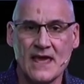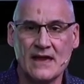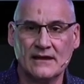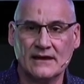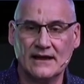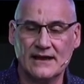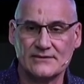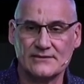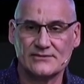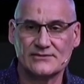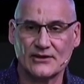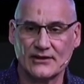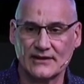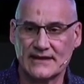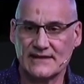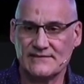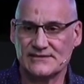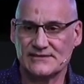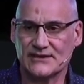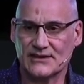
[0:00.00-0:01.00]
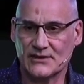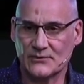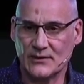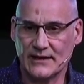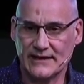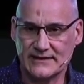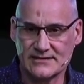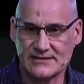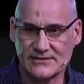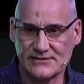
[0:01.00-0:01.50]
Uh, so it gives you the
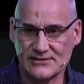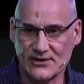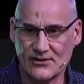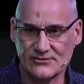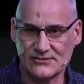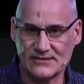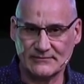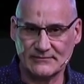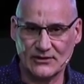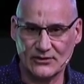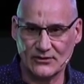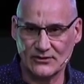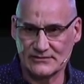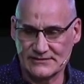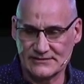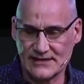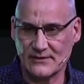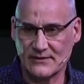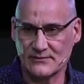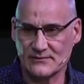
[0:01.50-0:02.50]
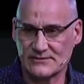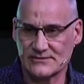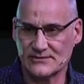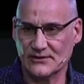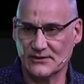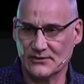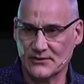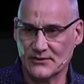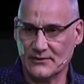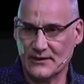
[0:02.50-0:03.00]
week to sort some goals out so
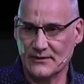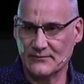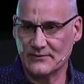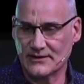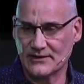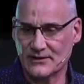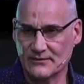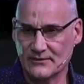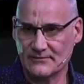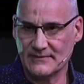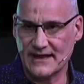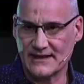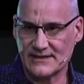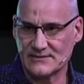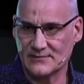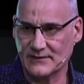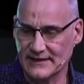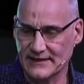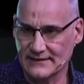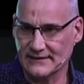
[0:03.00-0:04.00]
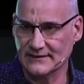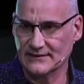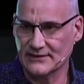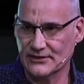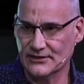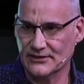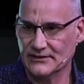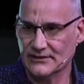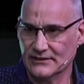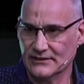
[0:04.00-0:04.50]
that when we come next week, you'll go,